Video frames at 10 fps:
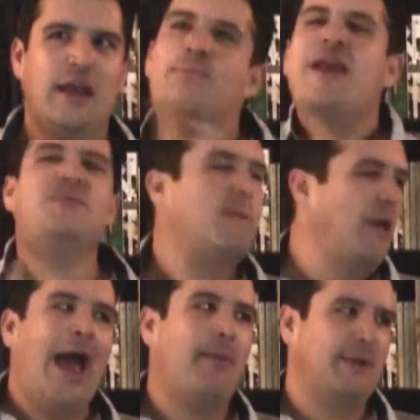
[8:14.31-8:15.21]
It makes
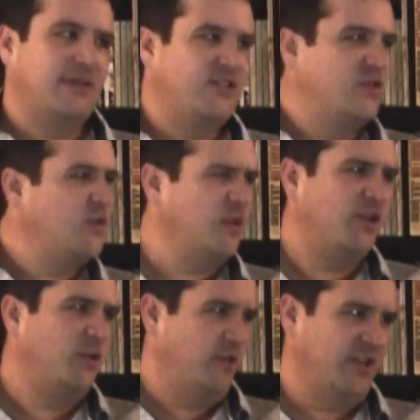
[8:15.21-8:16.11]
people happy, so it's a
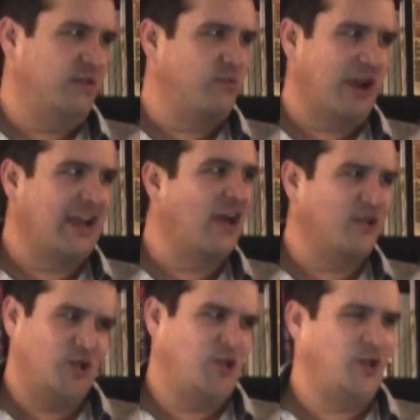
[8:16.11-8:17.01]
really cool thing to break
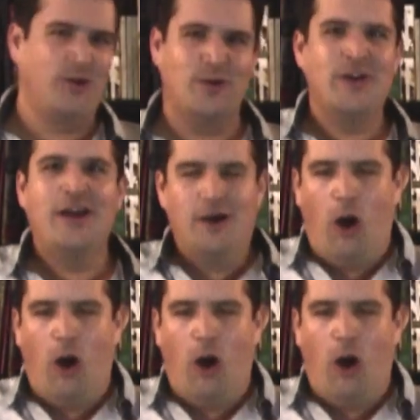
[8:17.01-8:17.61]
out to just go,